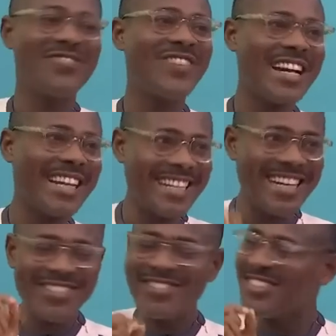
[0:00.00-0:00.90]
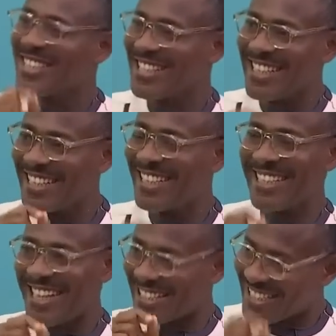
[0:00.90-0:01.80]
But it does not stay
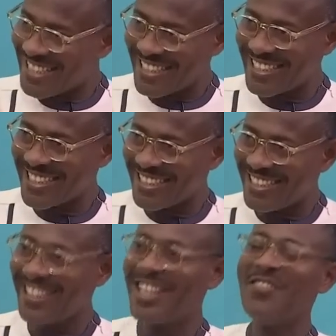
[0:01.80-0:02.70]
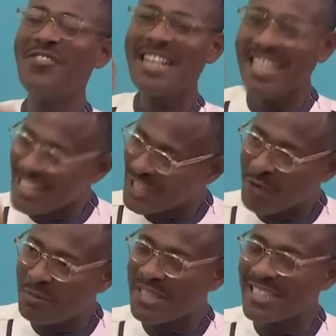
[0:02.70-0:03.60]
in that state. Even in
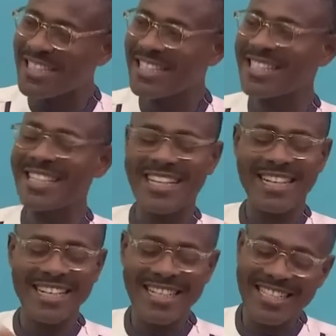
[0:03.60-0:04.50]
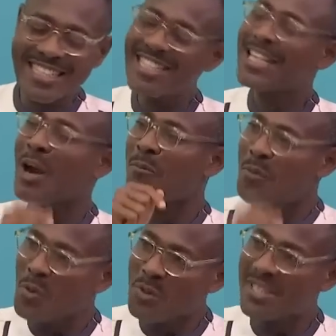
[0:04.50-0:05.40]
the beatings, this teacup
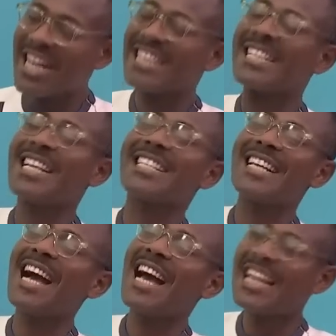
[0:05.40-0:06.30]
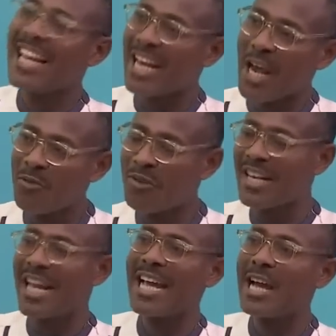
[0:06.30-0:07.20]
knows that there's a higher life
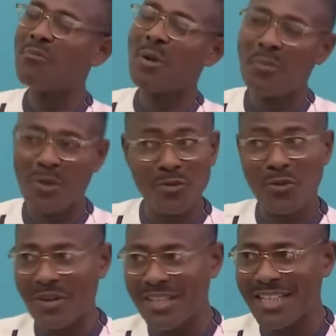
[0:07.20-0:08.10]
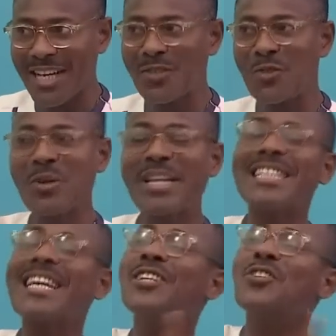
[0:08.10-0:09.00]
and a higher purpose for it. And so
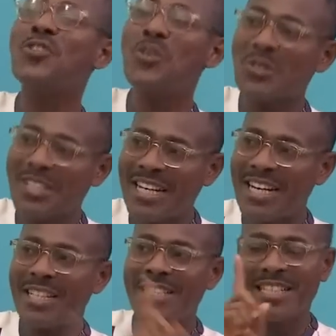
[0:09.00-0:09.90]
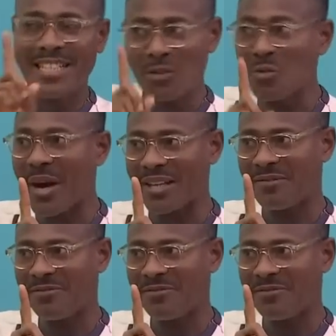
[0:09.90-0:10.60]
it endures stage 1.